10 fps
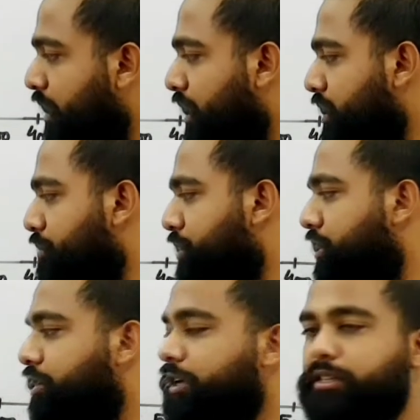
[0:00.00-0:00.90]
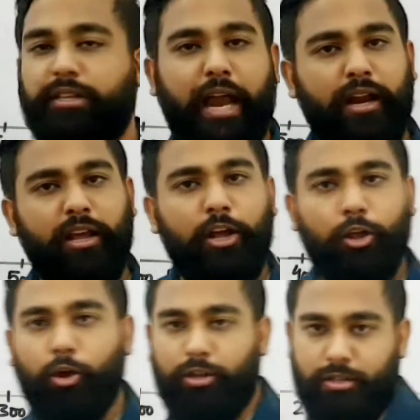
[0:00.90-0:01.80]
Consumption increases
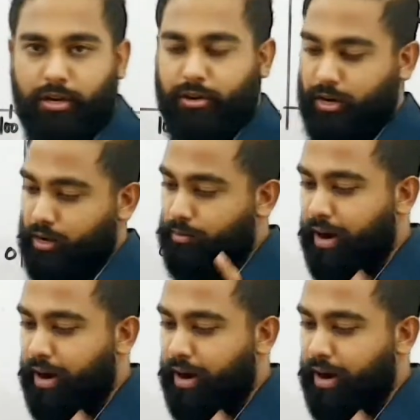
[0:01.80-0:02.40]
at constant rate.